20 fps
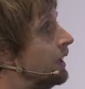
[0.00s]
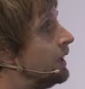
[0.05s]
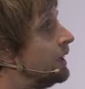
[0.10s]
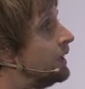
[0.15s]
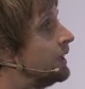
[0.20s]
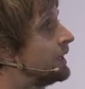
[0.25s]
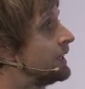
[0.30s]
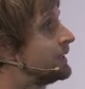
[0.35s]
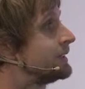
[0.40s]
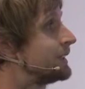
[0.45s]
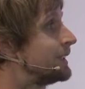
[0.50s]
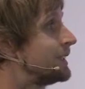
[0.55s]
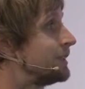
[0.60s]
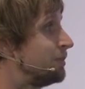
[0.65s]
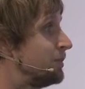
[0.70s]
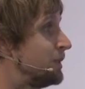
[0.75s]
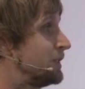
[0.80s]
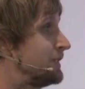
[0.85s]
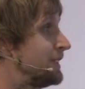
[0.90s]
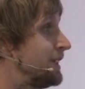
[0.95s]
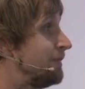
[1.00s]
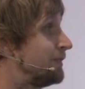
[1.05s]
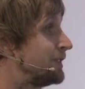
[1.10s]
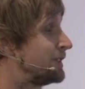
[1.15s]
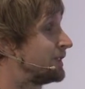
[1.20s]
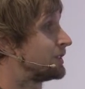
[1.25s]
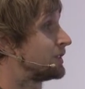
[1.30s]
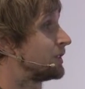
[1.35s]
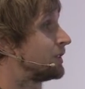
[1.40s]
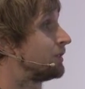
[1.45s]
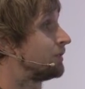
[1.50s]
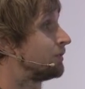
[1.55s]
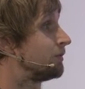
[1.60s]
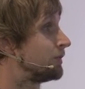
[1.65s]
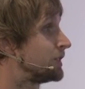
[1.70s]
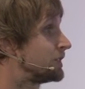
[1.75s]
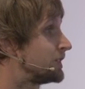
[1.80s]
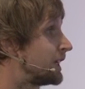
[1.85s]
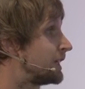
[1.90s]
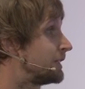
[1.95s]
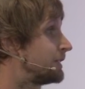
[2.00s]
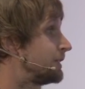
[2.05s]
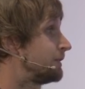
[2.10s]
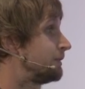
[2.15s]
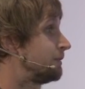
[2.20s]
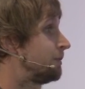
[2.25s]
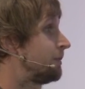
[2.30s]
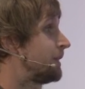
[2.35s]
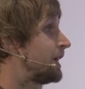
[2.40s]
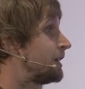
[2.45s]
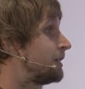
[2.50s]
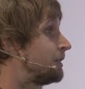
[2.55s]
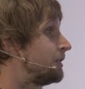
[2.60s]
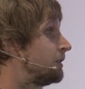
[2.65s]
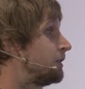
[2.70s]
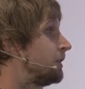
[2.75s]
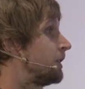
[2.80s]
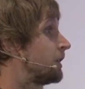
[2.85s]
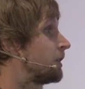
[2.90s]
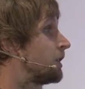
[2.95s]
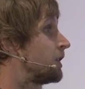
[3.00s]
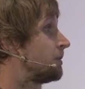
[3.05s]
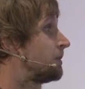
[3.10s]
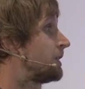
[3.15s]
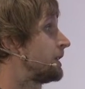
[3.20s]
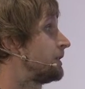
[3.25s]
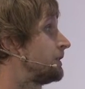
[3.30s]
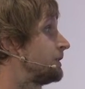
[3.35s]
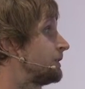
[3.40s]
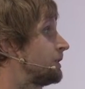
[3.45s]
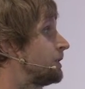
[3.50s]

Uh, Italy puts emphasis on regenerative bioeconomy,